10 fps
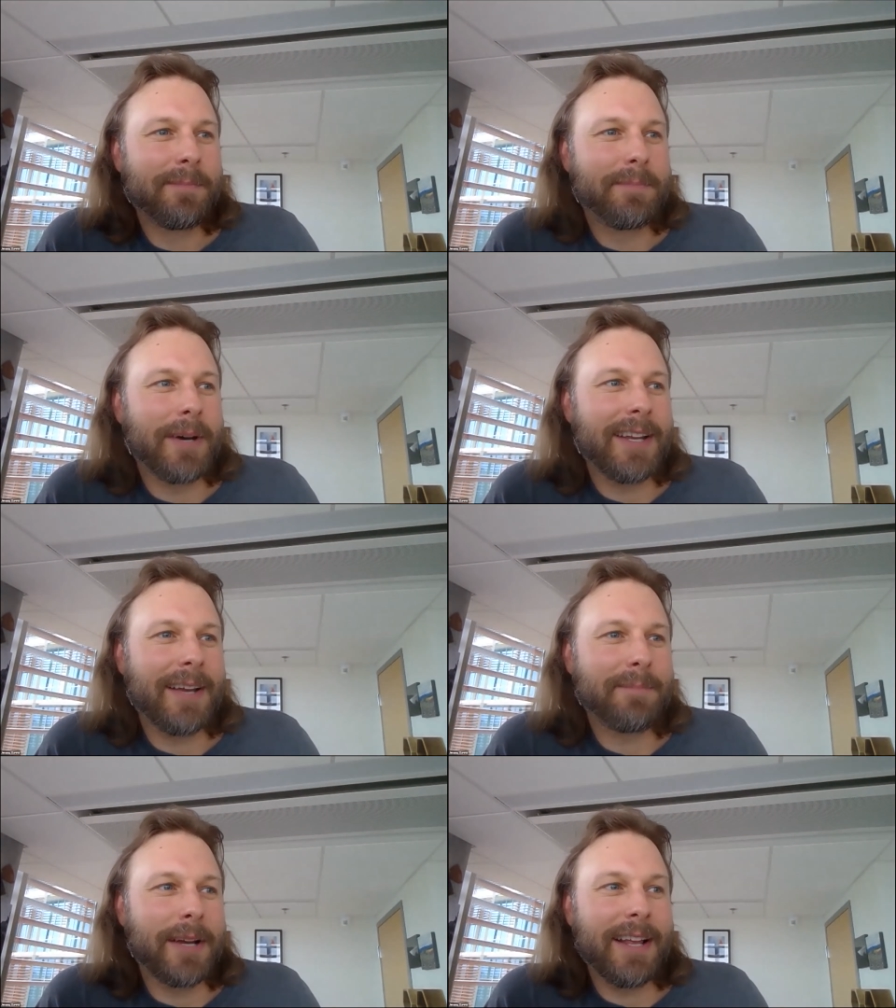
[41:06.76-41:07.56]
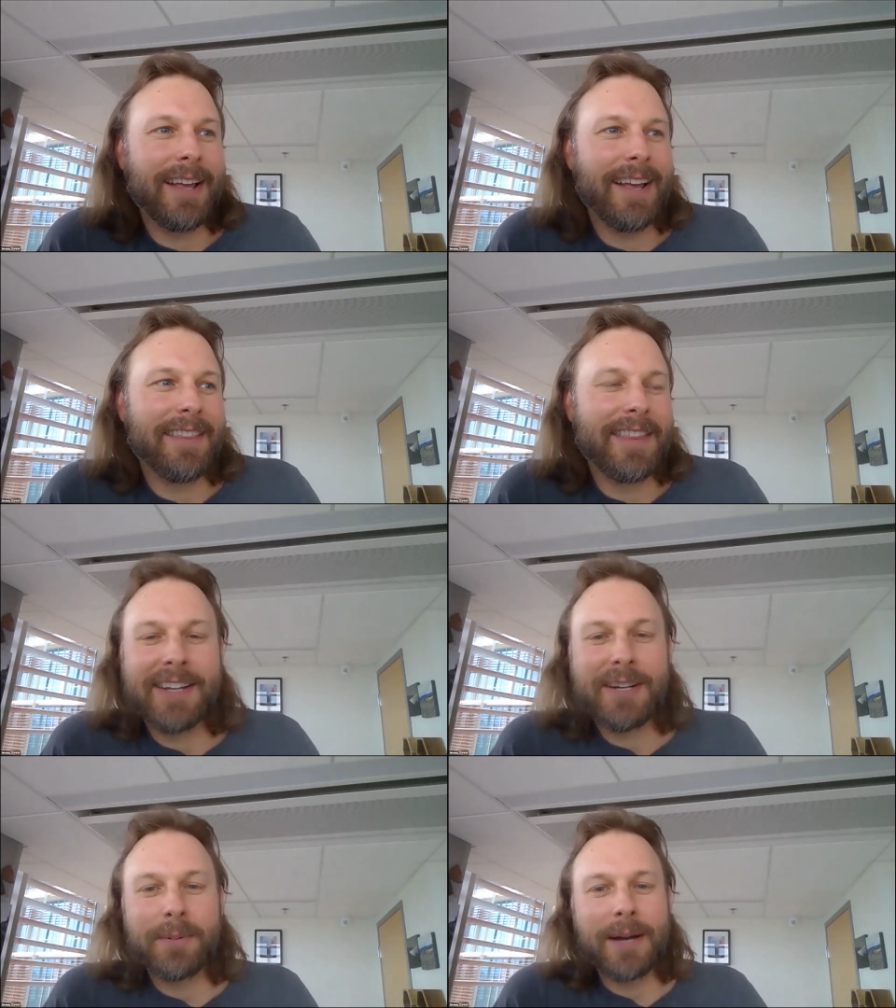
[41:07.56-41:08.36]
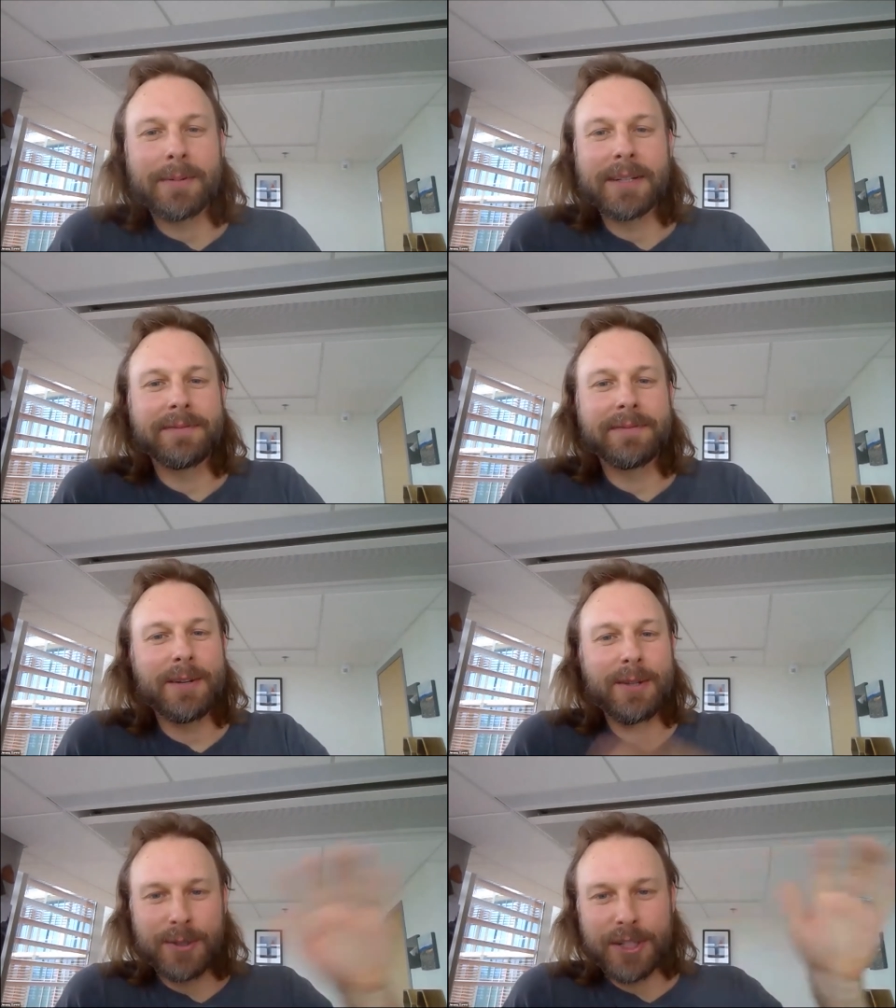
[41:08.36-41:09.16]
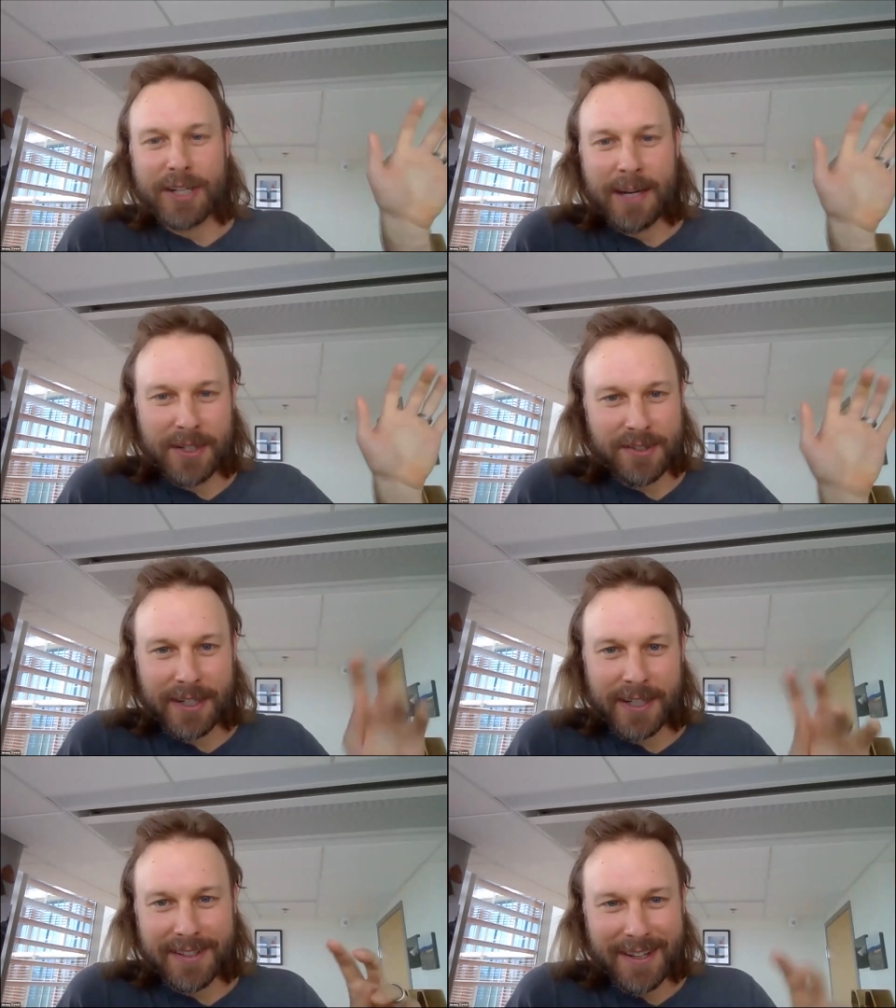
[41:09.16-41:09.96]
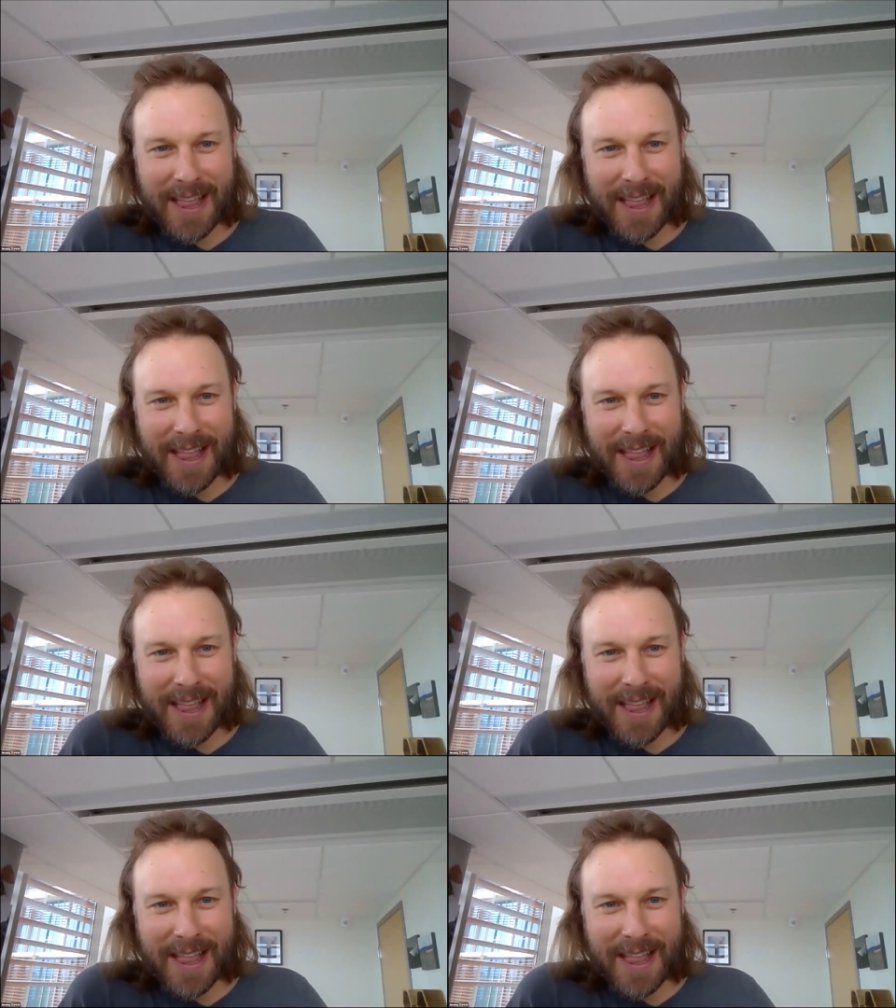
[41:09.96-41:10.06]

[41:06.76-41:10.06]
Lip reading: but then you'll probably, if you do geochemistry,